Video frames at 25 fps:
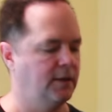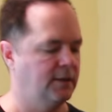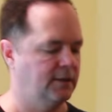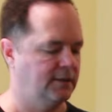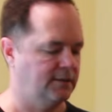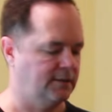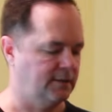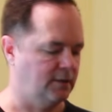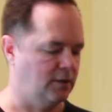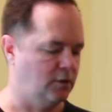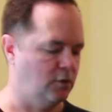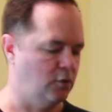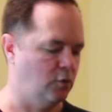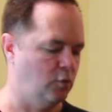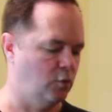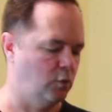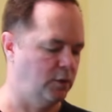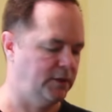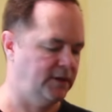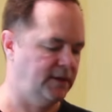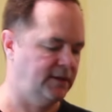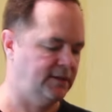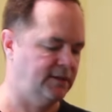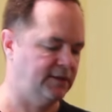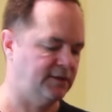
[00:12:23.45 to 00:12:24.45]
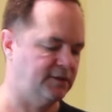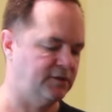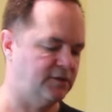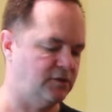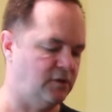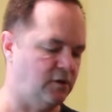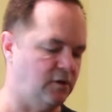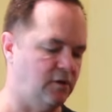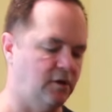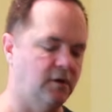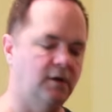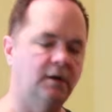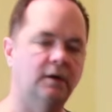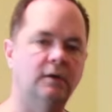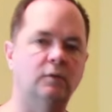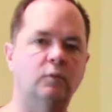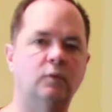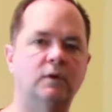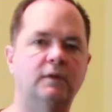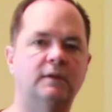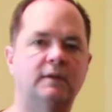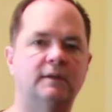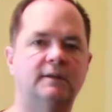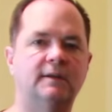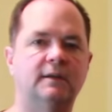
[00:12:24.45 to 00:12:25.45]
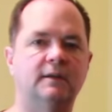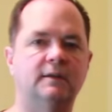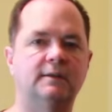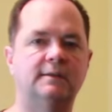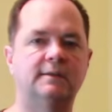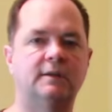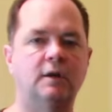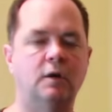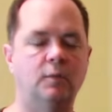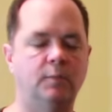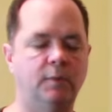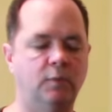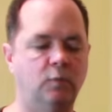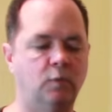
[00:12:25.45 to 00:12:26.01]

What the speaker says: So we need to start with the telescope